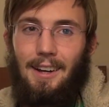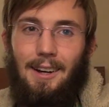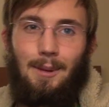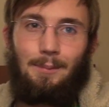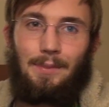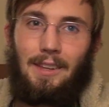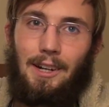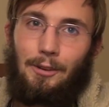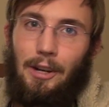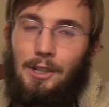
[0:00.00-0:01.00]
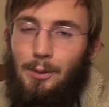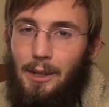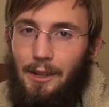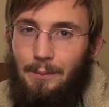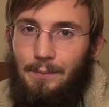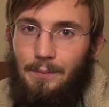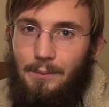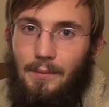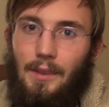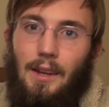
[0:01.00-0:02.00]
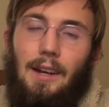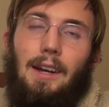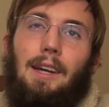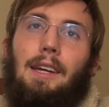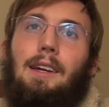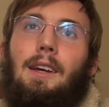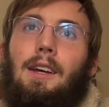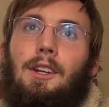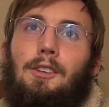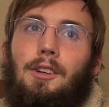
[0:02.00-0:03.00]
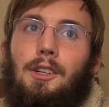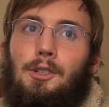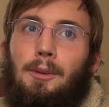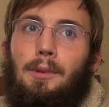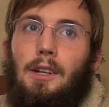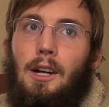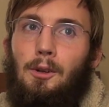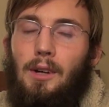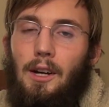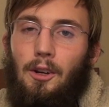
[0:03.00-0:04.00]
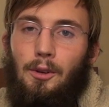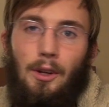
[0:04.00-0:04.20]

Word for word: Um, then I graduated. I took a trip to Colorado.